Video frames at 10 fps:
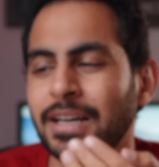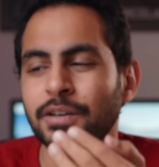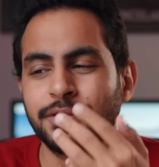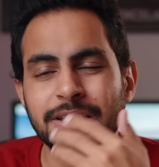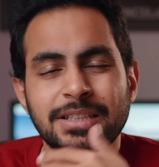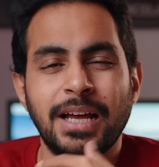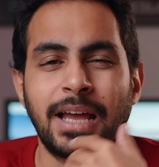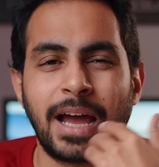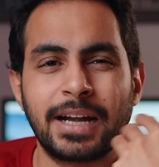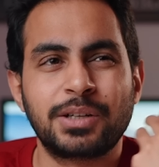First, I
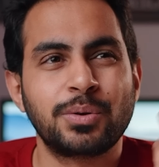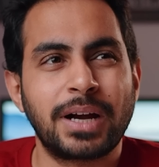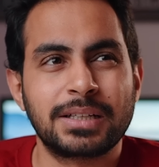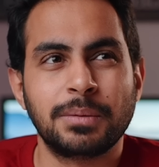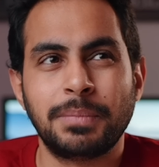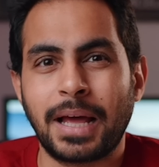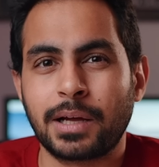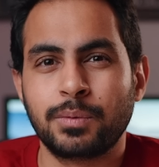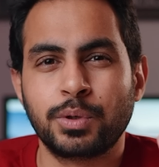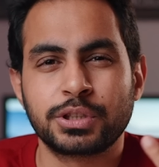had to get the
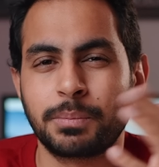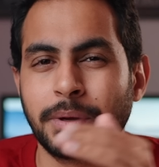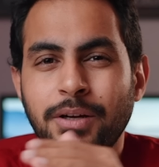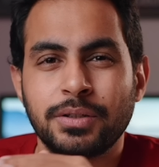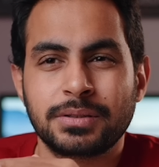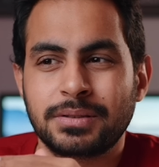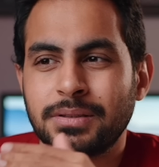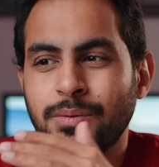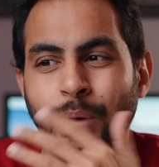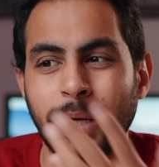black version because
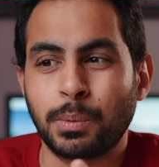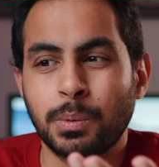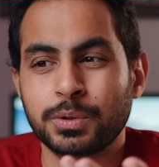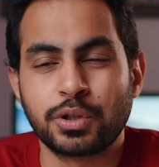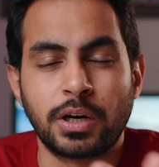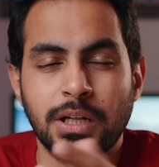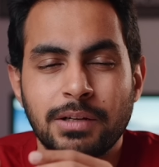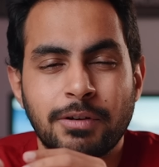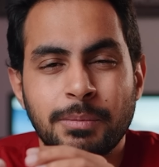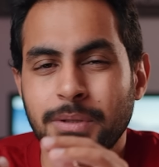the white one was not
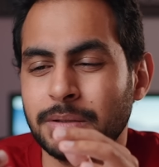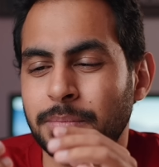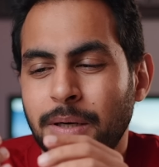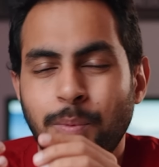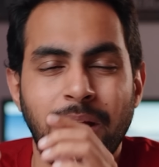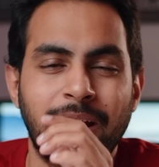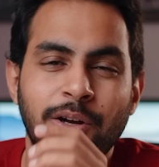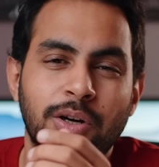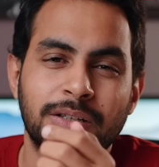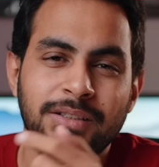deliverable. But when I
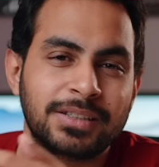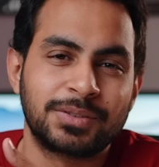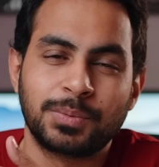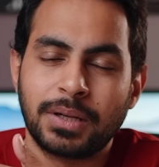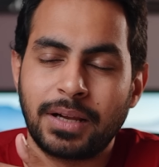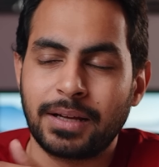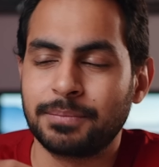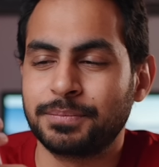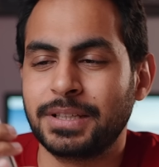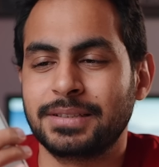got this one, like
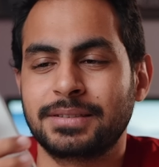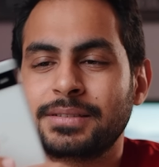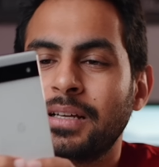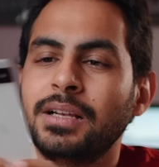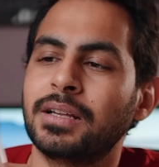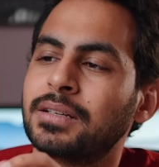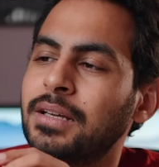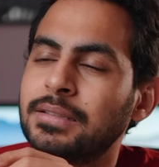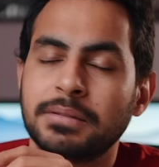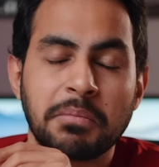this color
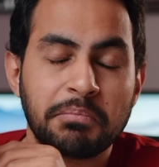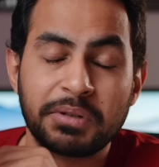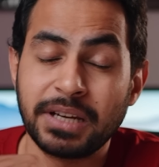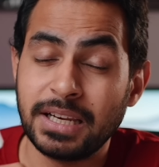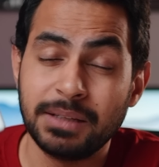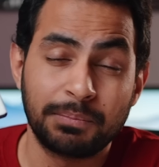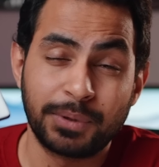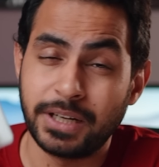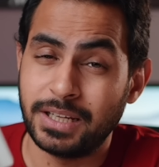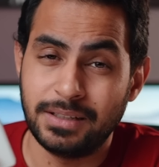is really
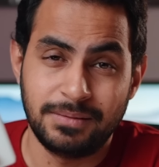pretty.